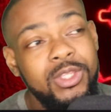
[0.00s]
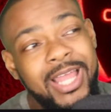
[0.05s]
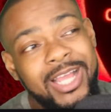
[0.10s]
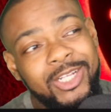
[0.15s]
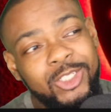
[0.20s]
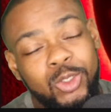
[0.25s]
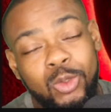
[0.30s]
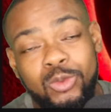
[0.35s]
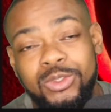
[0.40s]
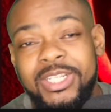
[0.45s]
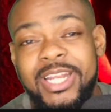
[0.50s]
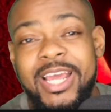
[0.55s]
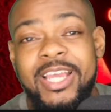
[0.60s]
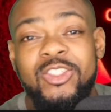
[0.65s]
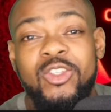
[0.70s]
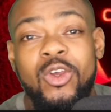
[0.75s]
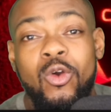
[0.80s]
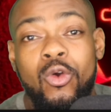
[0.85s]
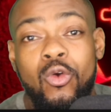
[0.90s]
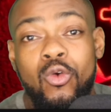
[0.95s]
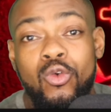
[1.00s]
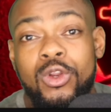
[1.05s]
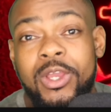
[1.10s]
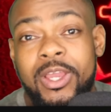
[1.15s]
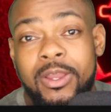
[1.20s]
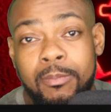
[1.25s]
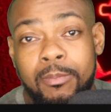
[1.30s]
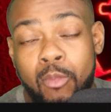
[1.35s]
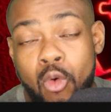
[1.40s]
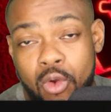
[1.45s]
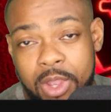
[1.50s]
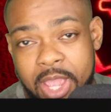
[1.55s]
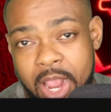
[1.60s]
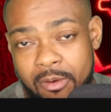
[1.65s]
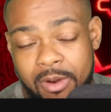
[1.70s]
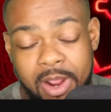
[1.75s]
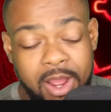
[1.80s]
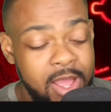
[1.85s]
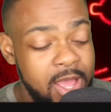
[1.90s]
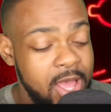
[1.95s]
So that shows you that he's a good
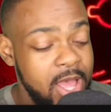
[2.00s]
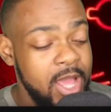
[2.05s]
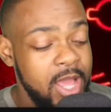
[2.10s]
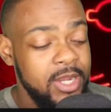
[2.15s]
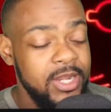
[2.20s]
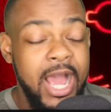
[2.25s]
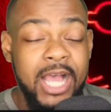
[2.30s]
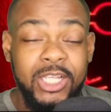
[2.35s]
ball carrier.